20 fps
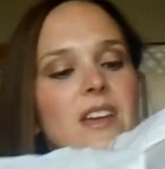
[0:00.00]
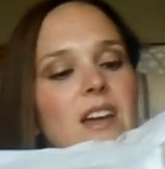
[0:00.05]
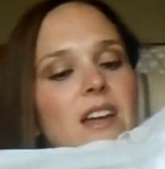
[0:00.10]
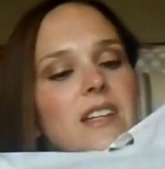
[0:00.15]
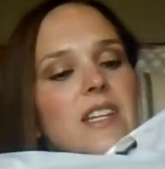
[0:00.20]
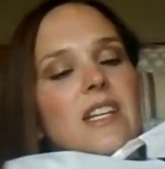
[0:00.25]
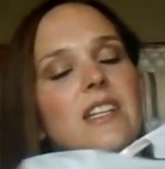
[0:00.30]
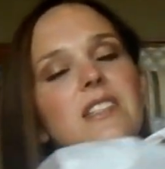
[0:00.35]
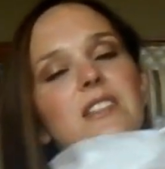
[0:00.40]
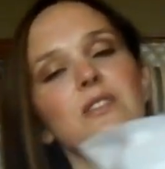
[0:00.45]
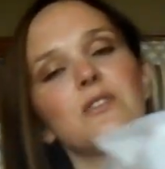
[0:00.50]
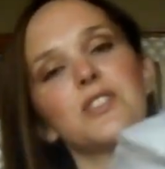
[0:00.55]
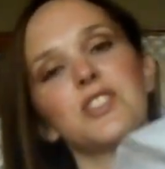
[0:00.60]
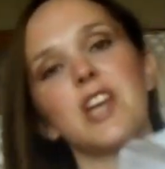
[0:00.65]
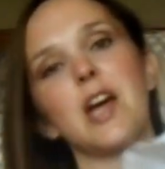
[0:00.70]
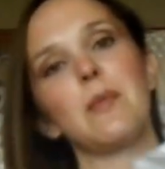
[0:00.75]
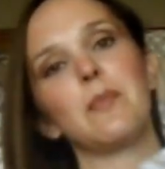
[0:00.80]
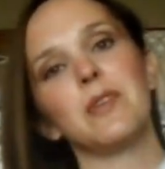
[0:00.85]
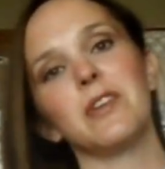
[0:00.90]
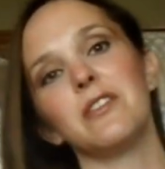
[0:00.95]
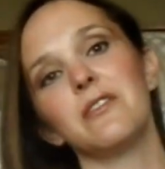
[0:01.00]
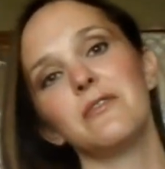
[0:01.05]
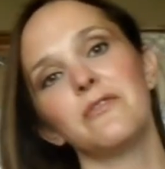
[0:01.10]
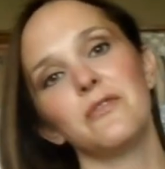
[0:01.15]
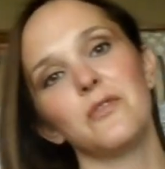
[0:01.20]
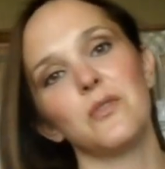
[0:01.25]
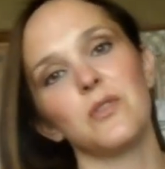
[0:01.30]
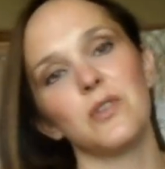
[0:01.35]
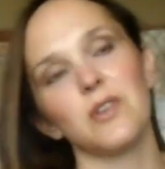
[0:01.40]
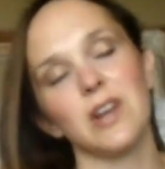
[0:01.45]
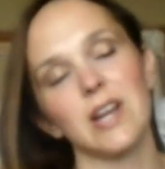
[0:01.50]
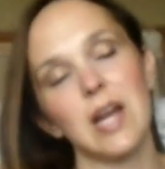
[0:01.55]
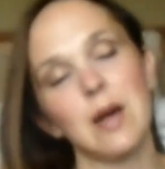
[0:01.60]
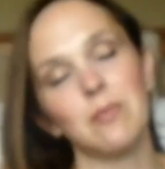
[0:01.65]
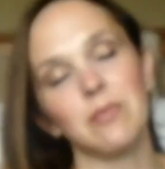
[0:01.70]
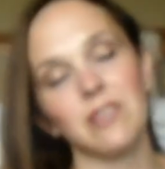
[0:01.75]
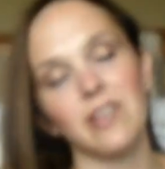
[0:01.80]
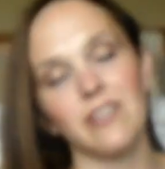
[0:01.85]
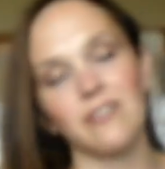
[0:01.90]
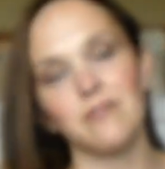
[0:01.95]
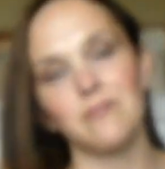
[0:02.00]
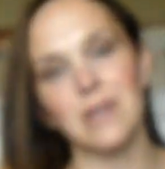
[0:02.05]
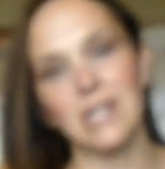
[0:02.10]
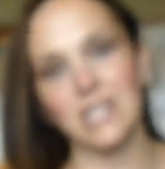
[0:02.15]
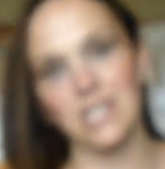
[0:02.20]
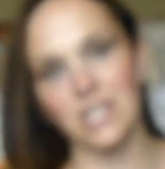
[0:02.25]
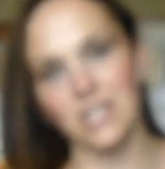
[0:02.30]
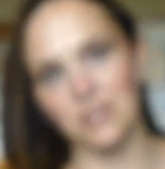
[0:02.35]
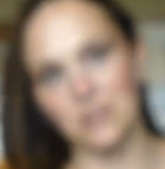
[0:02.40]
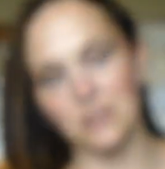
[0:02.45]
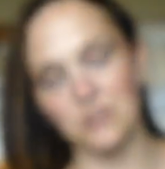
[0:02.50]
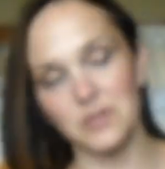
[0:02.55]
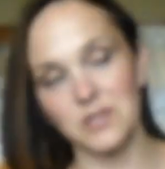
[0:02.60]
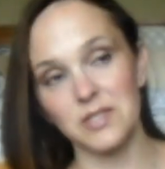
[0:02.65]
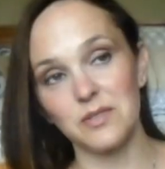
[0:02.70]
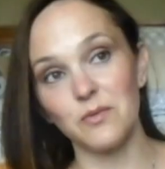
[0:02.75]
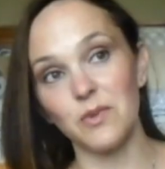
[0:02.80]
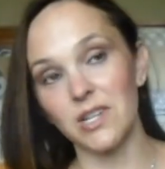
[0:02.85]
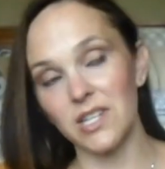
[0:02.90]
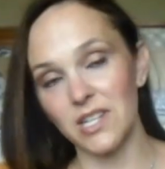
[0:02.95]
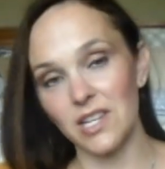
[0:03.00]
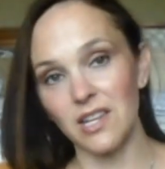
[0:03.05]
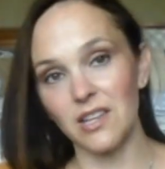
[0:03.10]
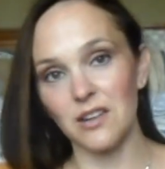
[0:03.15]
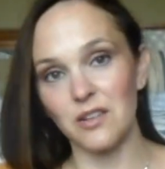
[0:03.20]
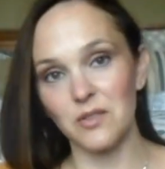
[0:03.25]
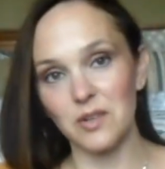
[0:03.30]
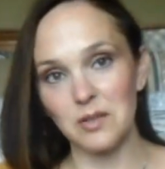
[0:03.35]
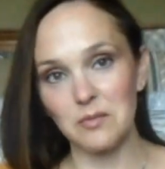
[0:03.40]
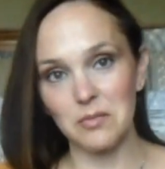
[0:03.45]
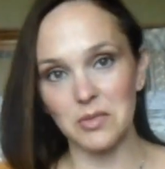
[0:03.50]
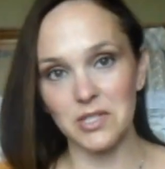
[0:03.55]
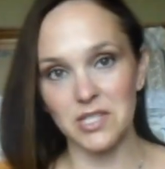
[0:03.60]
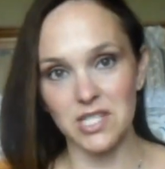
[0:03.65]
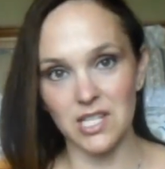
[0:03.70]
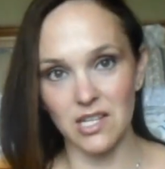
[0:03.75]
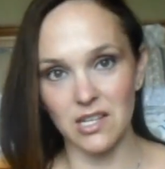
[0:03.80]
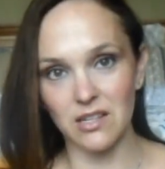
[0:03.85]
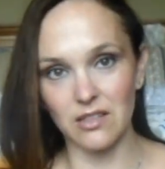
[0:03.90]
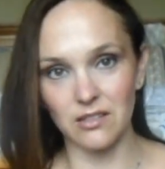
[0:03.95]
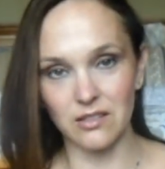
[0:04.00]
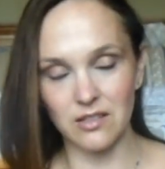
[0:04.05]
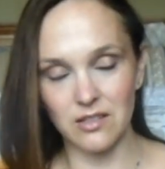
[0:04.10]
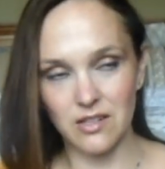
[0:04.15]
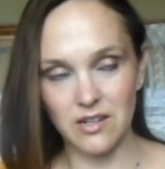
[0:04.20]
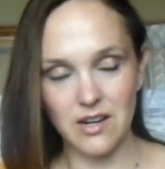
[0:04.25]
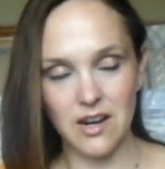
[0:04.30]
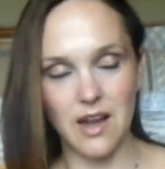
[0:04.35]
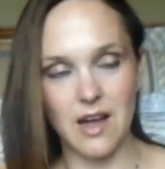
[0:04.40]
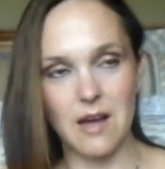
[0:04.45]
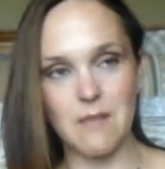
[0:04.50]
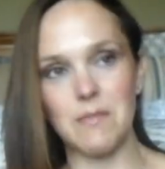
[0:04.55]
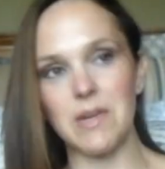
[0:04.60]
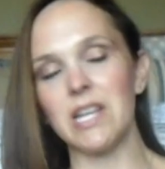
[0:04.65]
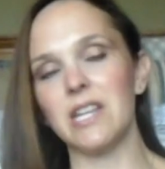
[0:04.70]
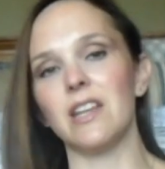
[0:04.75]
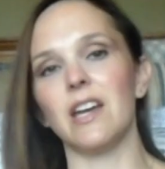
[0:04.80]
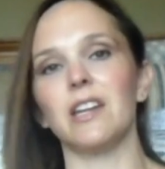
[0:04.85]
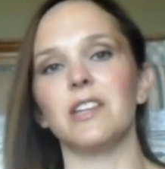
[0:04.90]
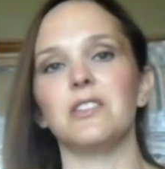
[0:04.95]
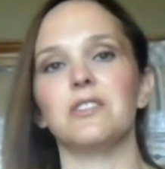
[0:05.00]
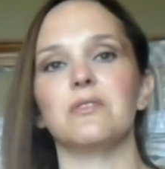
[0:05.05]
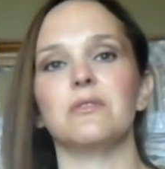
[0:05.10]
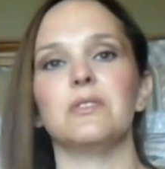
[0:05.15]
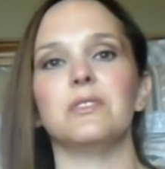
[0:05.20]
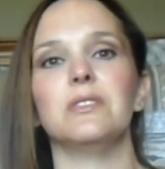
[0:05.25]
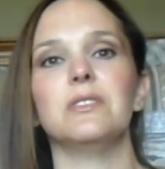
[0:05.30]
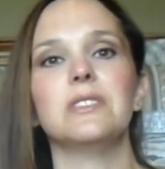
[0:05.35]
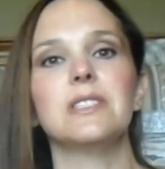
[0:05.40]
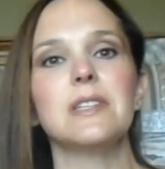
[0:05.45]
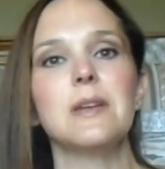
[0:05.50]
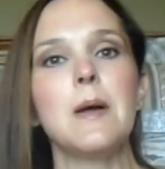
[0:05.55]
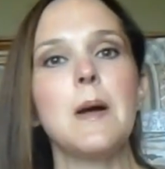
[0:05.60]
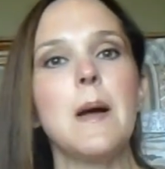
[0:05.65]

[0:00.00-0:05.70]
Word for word: Needed to go shopping for a couple of my kiddos, one kiddo in particular, uh, my nine-year-old.